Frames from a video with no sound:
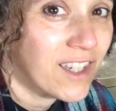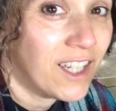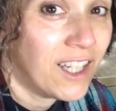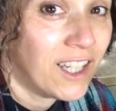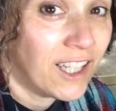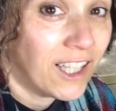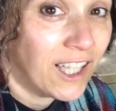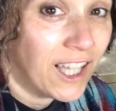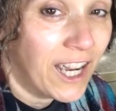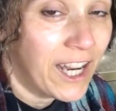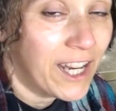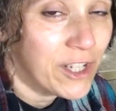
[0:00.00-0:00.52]

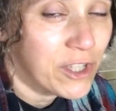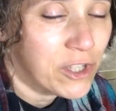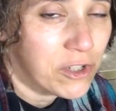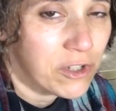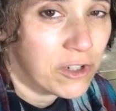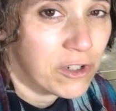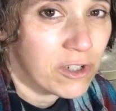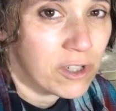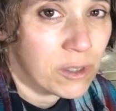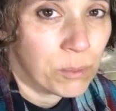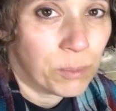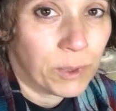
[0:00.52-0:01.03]
in last
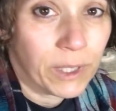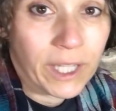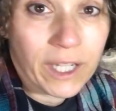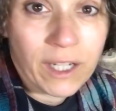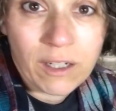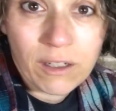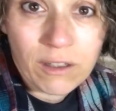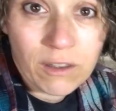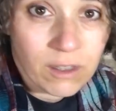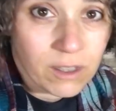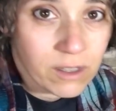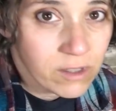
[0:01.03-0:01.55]
year's
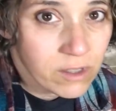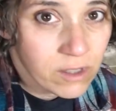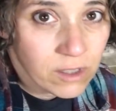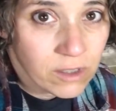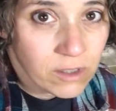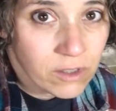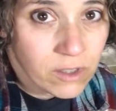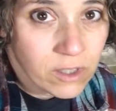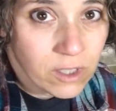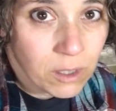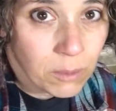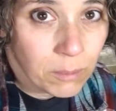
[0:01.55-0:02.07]
blend. This
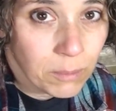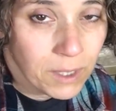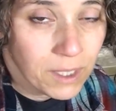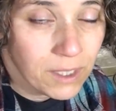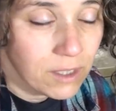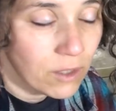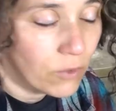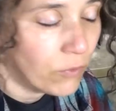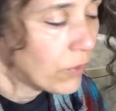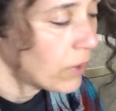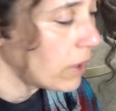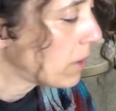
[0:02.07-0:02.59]
year's could be
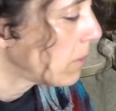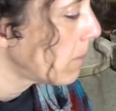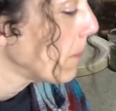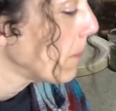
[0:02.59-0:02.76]
different.